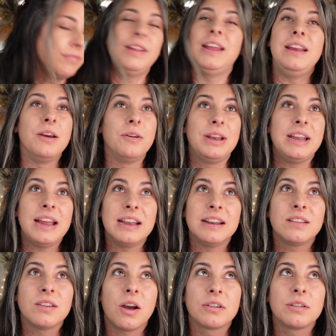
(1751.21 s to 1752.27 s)
And
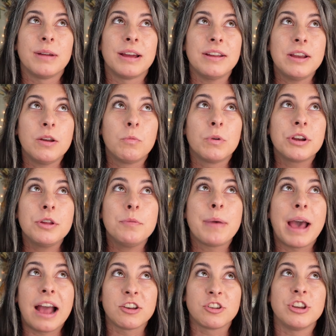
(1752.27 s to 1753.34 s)
it talked about, what are you
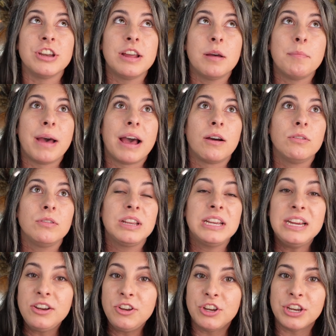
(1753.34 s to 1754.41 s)
passionate about
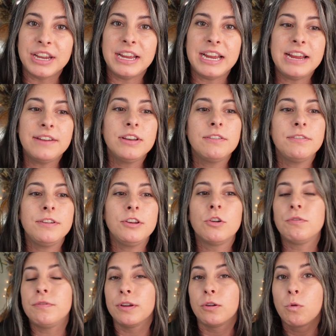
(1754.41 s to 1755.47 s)
teaching, even if you
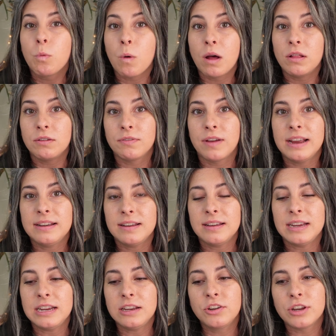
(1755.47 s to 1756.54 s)
don't feel qualified to
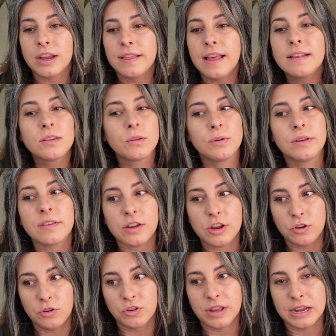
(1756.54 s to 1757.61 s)
teach? And that's always a
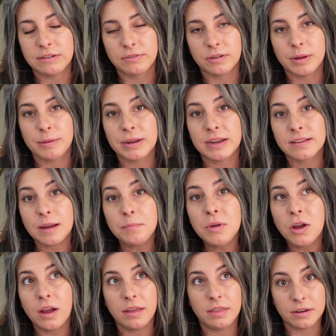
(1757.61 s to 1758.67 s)
huge thing for me because I'm
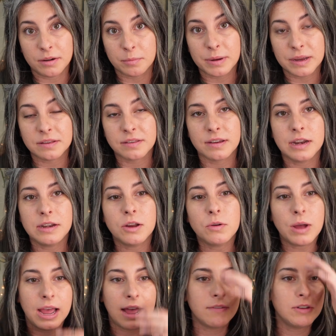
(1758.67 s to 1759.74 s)
not a therapist and I
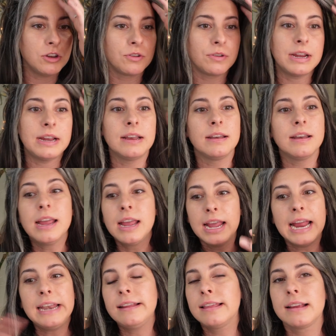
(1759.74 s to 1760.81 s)
don't have a degree in
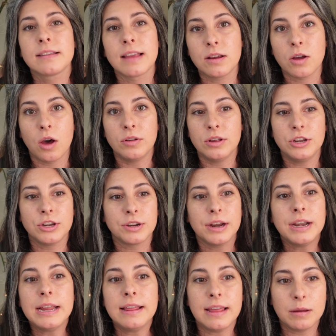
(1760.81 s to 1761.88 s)
anything psychology or
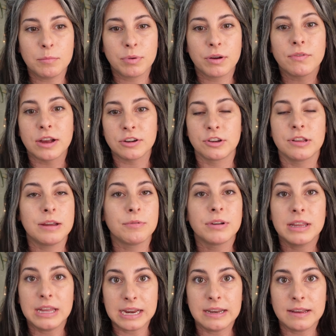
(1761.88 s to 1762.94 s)
anything professionally
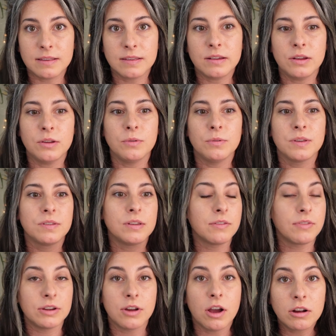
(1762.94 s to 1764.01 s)
related to the
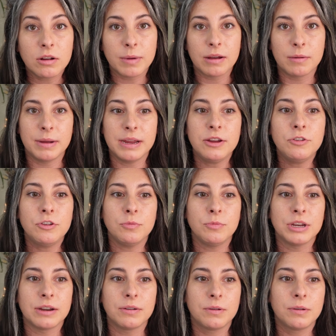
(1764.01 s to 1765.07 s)
stuff I talk about on my YouTube
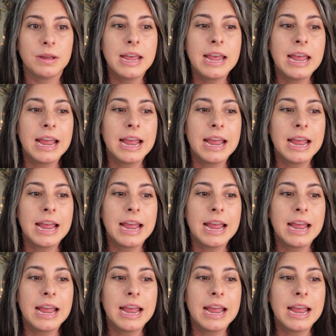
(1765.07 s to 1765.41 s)
channel.